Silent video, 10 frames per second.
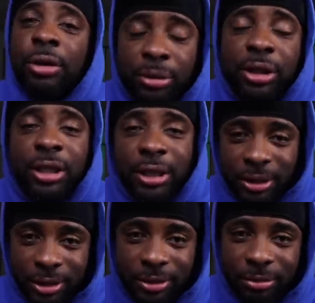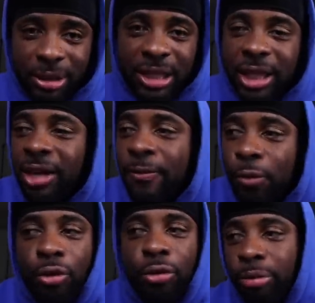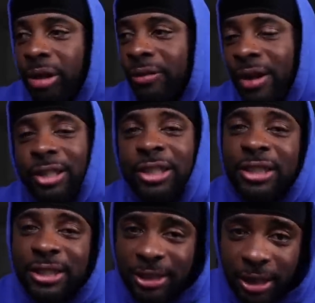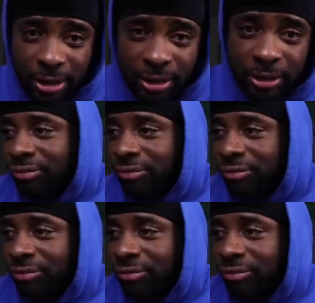please be careful who you bring around your success.